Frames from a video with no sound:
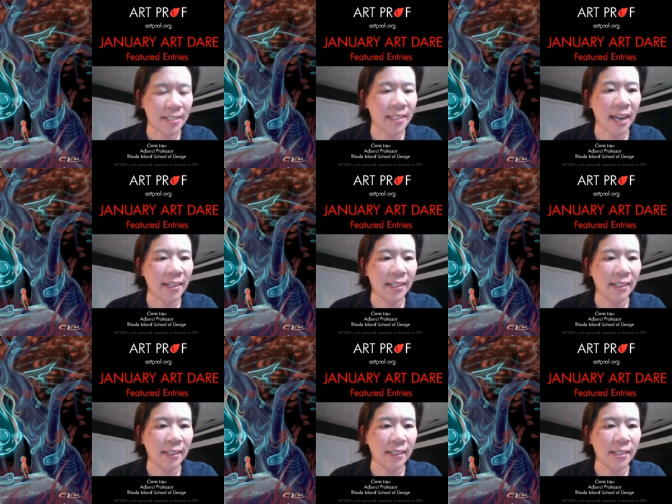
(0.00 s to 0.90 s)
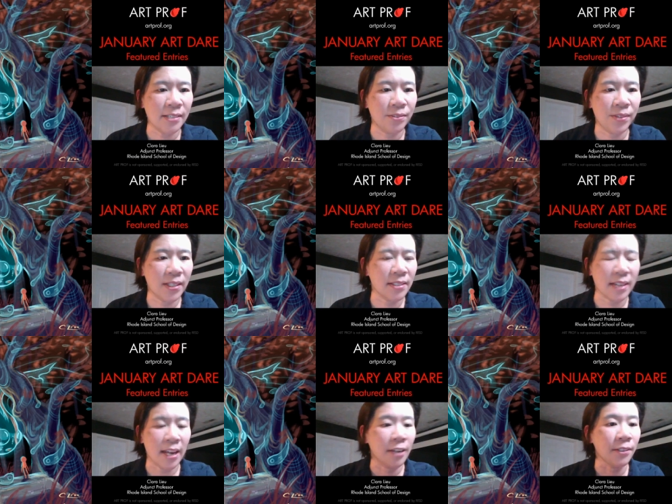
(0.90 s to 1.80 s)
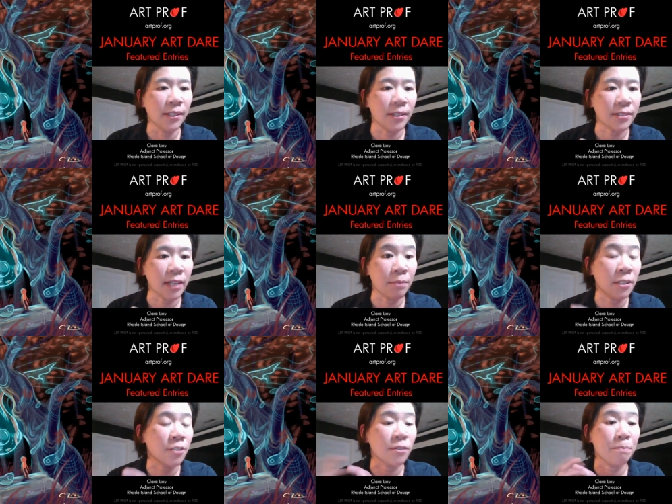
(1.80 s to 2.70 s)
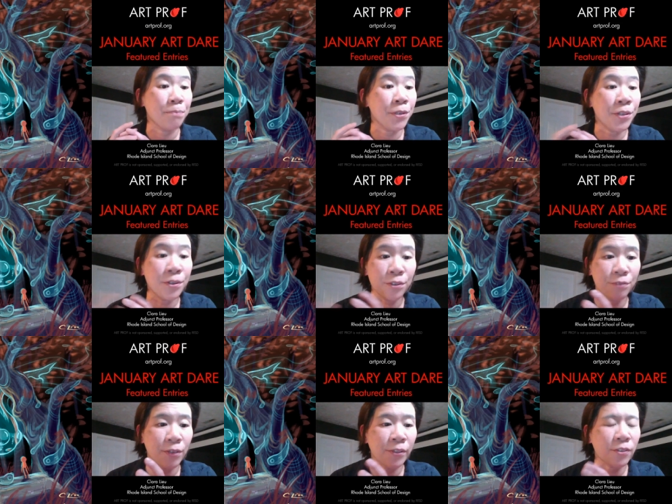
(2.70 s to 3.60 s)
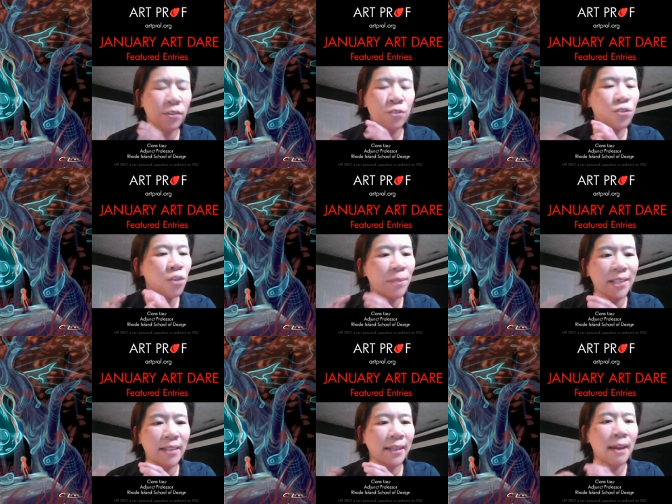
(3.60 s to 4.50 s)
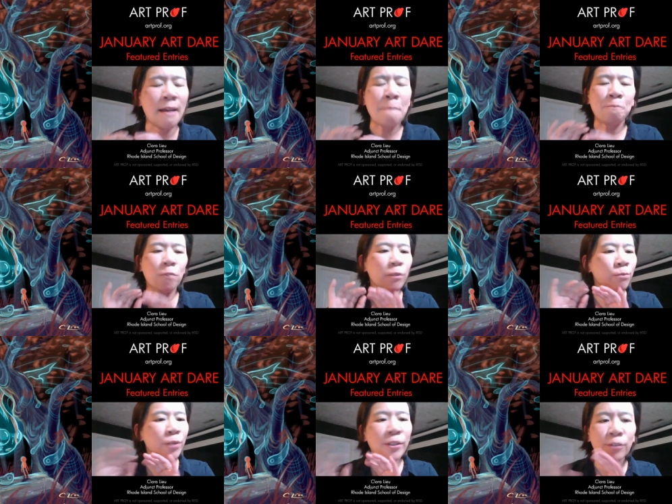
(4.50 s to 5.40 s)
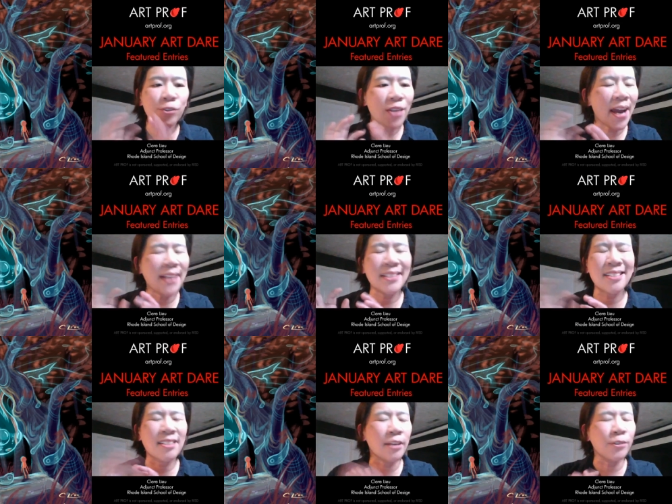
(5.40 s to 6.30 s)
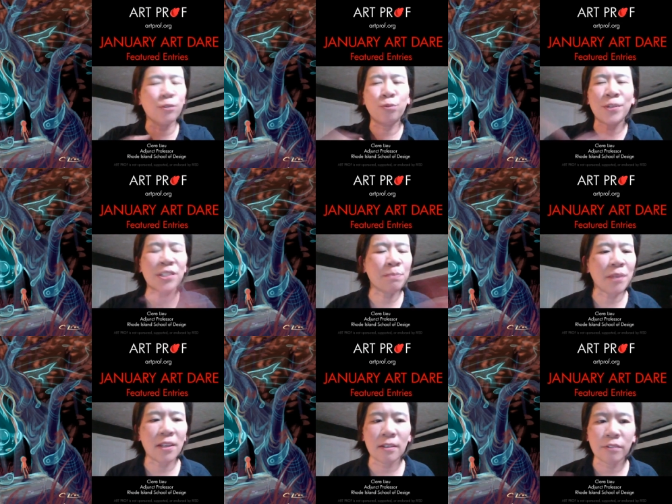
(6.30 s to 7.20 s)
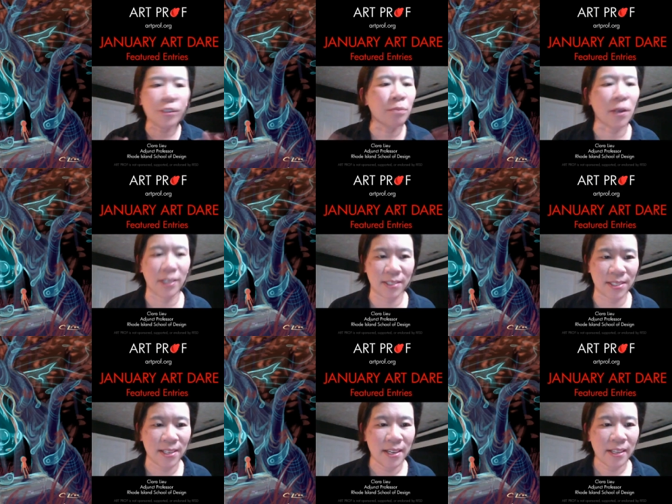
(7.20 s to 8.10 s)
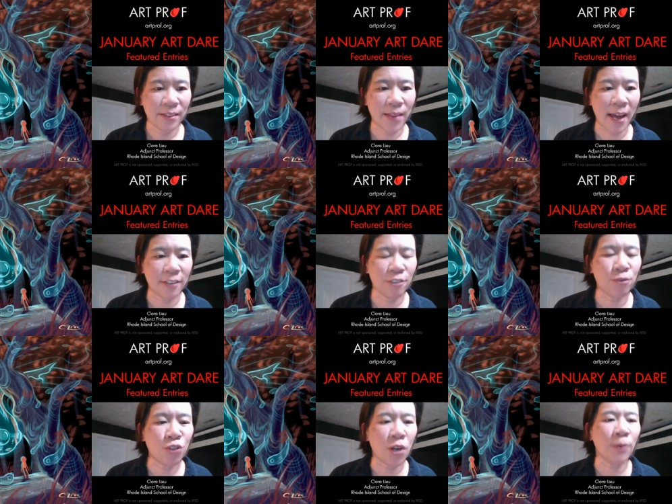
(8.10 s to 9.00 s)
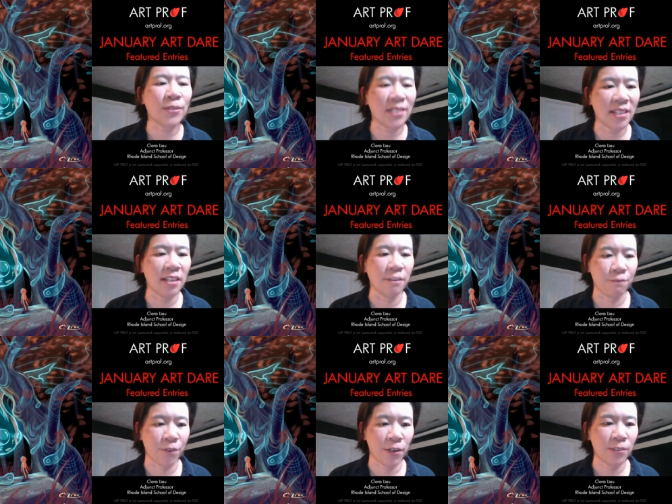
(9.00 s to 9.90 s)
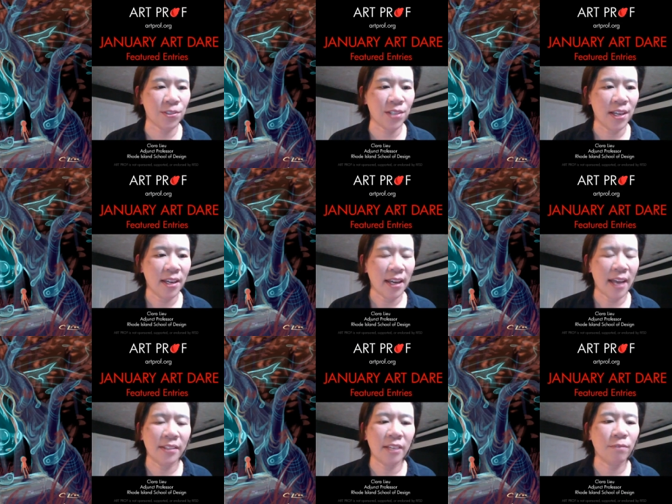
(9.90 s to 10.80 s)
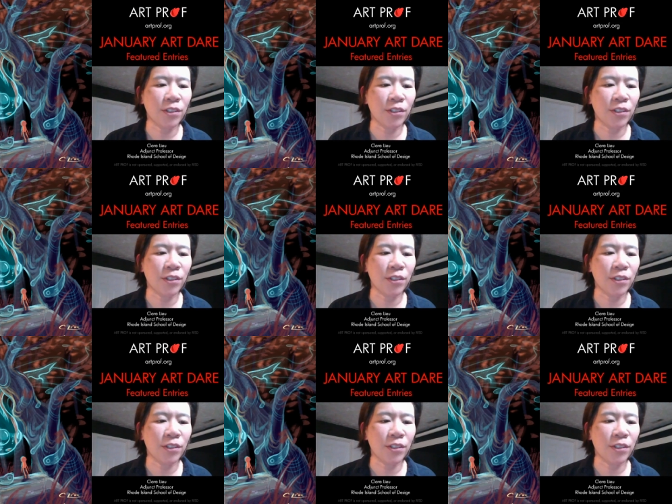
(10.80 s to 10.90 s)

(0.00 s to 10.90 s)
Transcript: getting in these areas. I mean, it's beautiful. And there, there's so many like little tiny, subtle, wispy little marks that you don't see at first. And then when